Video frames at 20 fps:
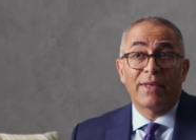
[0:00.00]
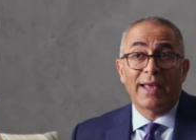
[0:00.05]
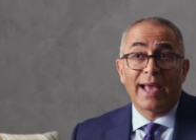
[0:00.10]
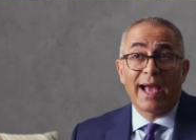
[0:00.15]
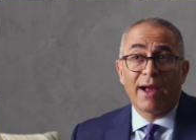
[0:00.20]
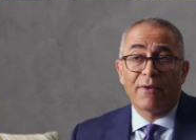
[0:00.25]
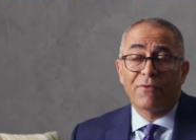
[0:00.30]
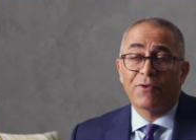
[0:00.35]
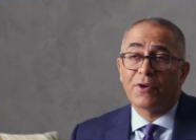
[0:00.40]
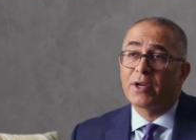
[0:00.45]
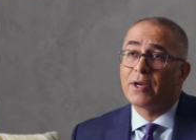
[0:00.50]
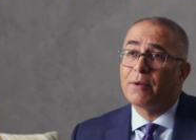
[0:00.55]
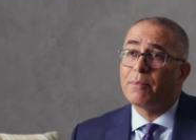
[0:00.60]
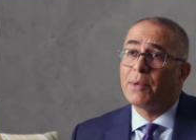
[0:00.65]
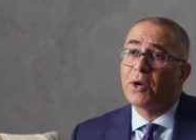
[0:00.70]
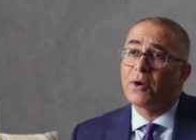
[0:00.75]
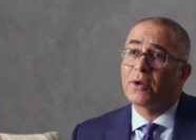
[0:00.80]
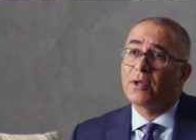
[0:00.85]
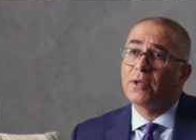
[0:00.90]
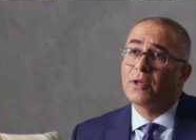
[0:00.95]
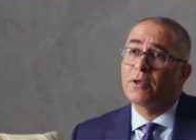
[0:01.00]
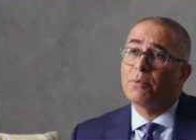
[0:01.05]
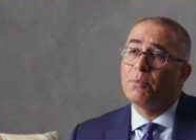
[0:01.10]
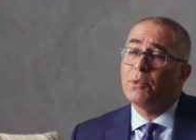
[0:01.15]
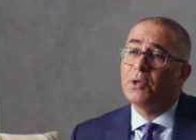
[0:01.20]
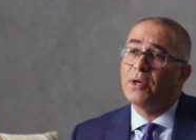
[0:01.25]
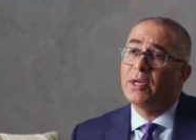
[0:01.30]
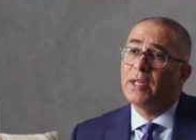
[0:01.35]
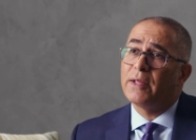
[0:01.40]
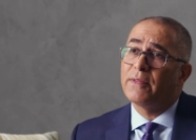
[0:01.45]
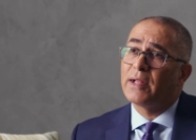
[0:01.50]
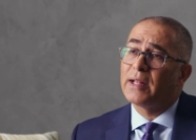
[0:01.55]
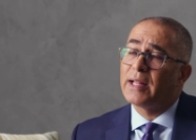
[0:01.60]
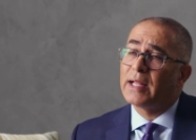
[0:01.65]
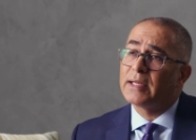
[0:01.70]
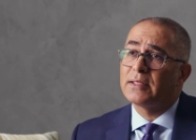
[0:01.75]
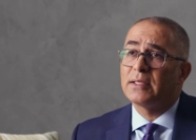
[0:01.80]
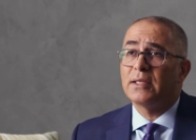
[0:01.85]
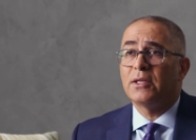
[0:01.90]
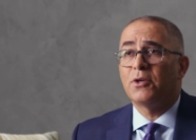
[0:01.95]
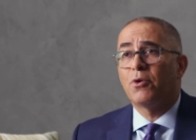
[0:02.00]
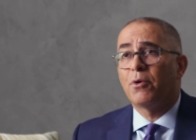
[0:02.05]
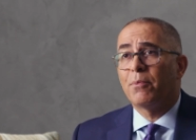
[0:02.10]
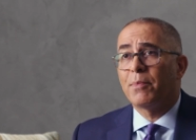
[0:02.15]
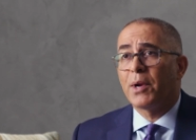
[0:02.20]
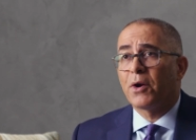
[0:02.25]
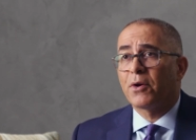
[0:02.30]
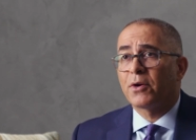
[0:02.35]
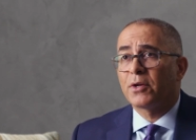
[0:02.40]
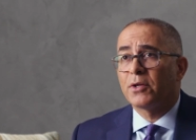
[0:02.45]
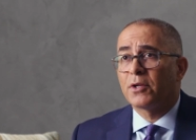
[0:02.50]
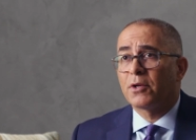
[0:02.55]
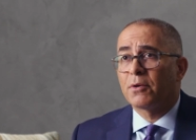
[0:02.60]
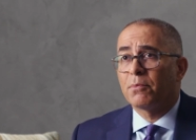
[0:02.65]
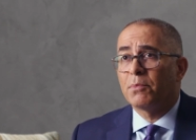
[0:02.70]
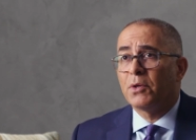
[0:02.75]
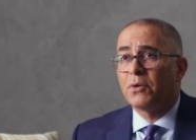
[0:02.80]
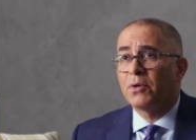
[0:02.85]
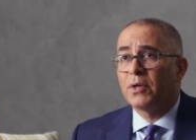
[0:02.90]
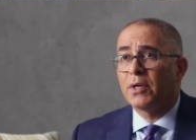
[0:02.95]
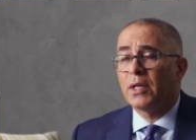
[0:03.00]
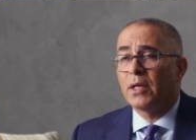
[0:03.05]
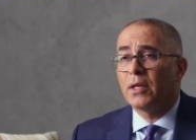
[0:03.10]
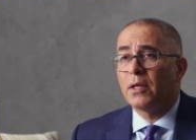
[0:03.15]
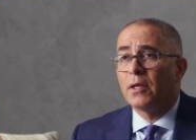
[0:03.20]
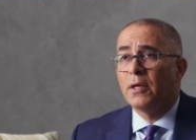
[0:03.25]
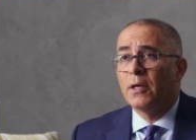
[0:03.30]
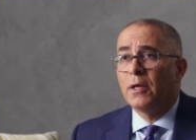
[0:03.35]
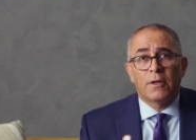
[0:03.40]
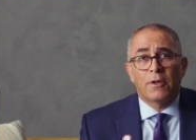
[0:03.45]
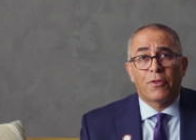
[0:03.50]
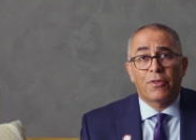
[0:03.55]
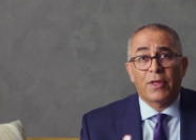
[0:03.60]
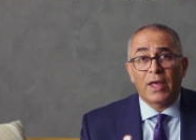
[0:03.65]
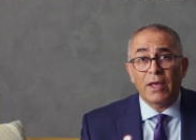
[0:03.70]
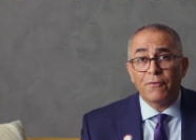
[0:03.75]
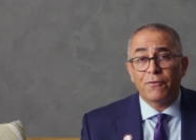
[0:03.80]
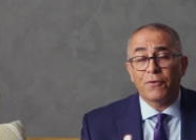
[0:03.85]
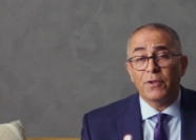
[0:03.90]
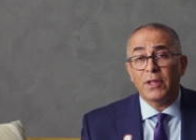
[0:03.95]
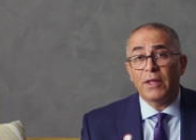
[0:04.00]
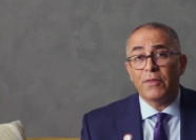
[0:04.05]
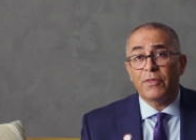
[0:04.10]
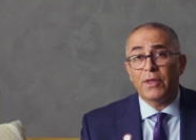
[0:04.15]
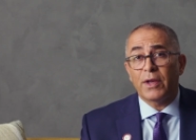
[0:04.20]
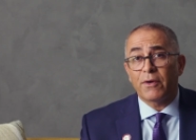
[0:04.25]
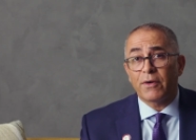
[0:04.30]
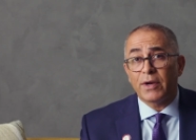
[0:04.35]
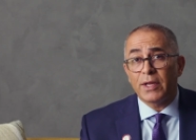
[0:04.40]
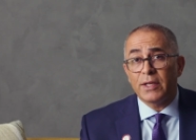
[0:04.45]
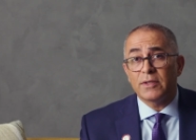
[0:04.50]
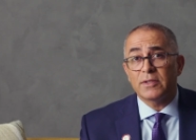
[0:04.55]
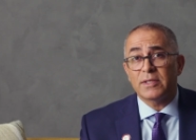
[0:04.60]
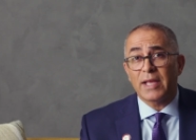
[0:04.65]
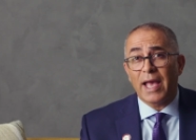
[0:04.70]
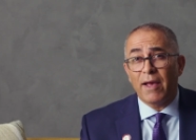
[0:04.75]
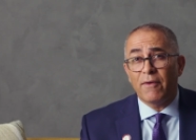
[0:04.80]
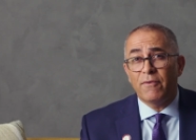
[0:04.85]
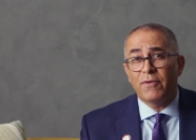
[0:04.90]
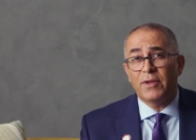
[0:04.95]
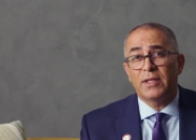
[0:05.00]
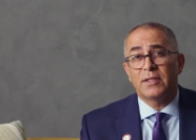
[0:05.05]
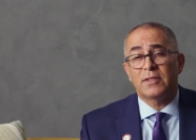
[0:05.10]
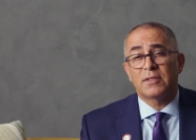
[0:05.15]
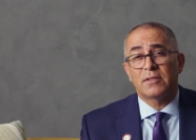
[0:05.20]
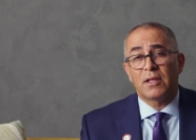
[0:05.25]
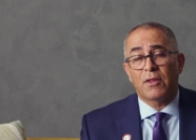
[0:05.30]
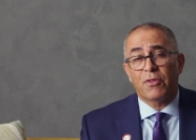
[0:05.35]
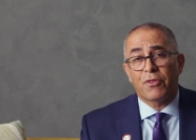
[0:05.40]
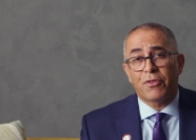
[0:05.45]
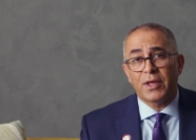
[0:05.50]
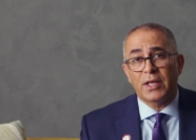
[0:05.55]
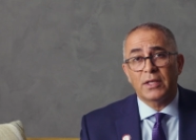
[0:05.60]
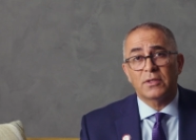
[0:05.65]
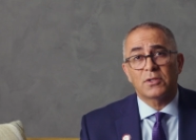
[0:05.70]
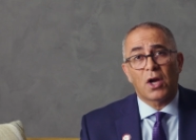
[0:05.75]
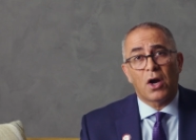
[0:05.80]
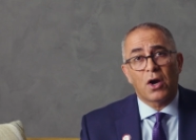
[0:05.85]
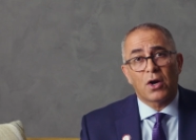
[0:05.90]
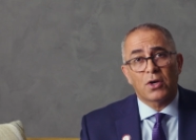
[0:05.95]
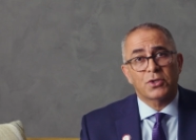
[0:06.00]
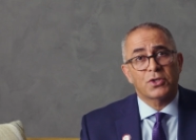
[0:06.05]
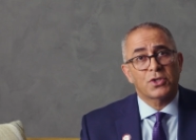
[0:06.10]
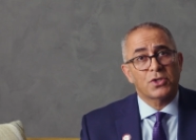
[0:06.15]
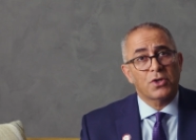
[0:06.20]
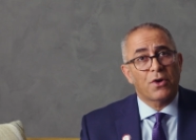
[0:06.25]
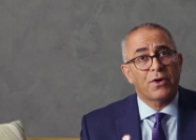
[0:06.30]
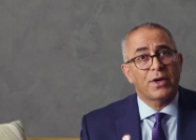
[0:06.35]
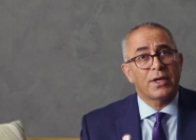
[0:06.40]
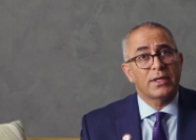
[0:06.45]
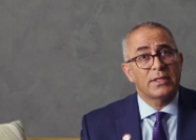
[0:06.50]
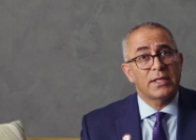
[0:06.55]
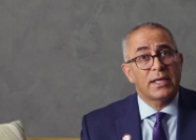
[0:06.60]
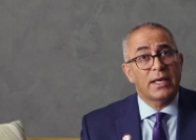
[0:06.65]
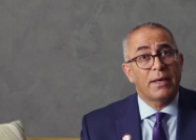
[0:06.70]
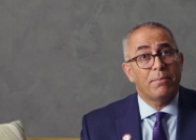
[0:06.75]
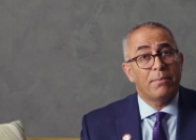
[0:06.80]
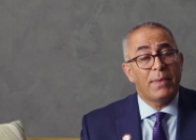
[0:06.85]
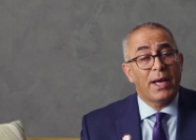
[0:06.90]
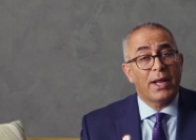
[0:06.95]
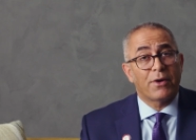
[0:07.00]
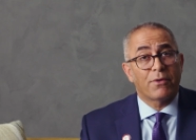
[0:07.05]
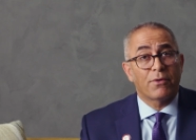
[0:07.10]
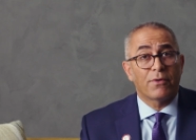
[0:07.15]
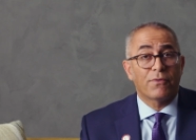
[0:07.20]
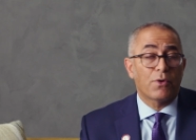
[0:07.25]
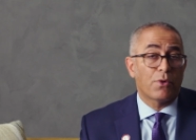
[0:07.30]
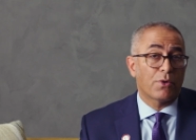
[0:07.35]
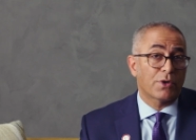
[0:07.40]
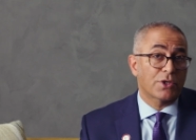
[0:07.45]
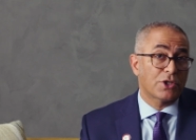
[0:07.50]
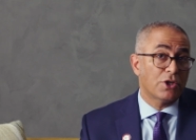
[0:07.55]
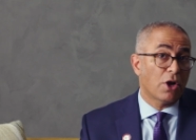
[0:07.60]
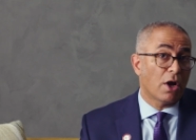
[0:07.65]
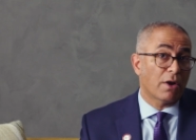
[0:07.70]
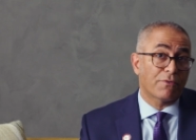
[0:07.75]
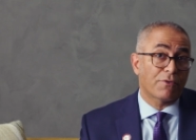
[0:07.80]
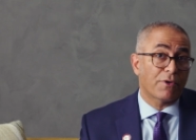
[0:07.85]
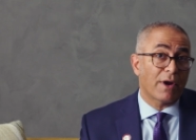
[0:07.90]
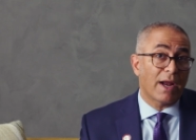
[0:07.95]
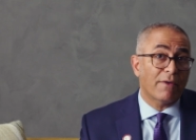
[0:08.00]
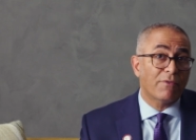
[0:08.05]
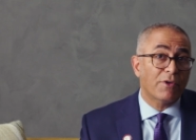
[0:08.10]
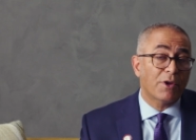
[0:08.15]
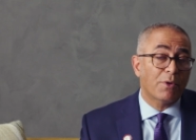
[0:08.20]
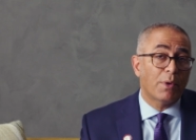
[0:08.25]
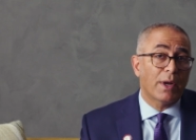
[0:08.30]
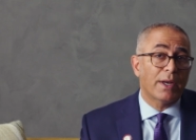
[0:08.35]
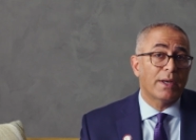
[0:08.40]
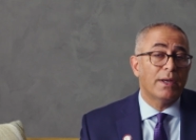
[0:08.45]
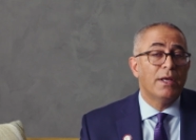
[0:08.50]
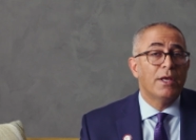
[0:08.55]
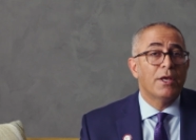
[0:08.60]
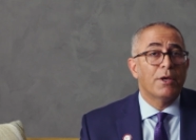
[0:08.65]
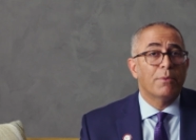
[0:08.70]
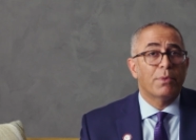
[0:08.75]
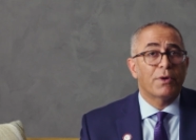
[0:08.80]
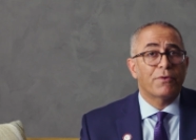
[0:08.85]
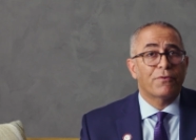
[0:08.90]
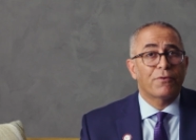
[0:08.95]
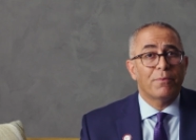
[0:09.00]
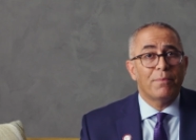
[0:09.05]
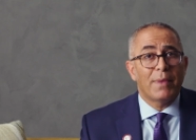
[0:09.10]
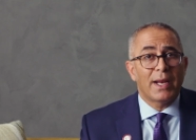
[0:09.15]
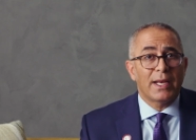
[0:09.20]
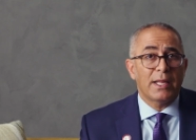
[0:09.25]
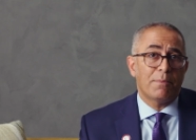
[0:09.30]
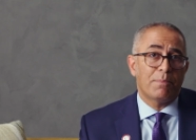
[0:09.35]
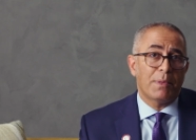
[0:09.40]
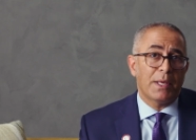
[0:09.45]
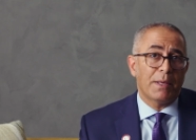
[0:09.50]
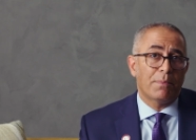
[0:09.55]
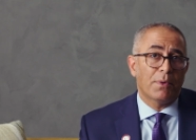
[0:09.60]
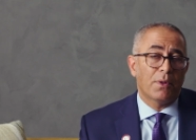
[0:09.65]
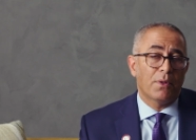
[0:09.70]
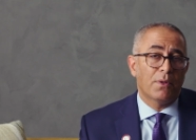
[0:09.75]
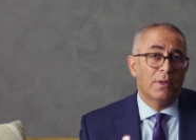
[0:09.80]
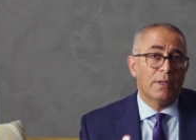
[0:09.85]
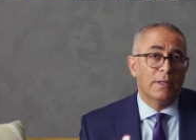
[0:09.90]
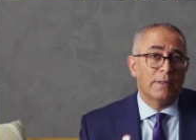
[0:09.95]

the African American community and the Latino American community. Thankfully, there is evidence that things are starting to get better. Of course, not for everyone, but for many people.